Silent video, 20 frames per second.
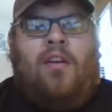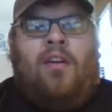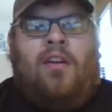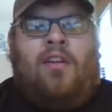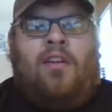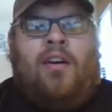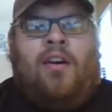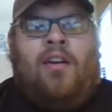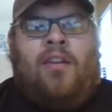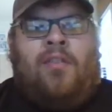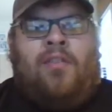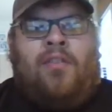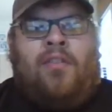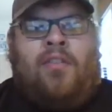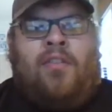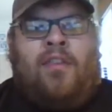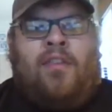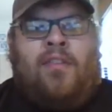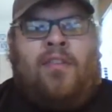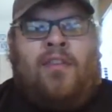And not
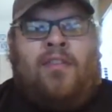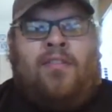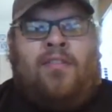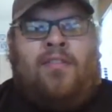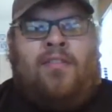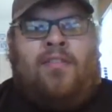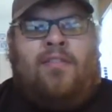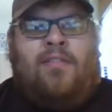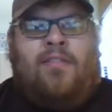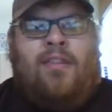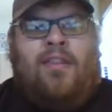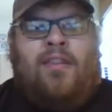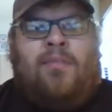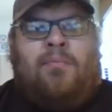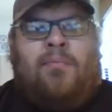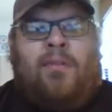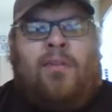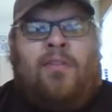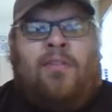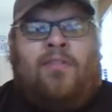everything that's in the
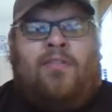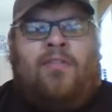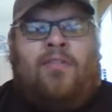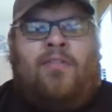Play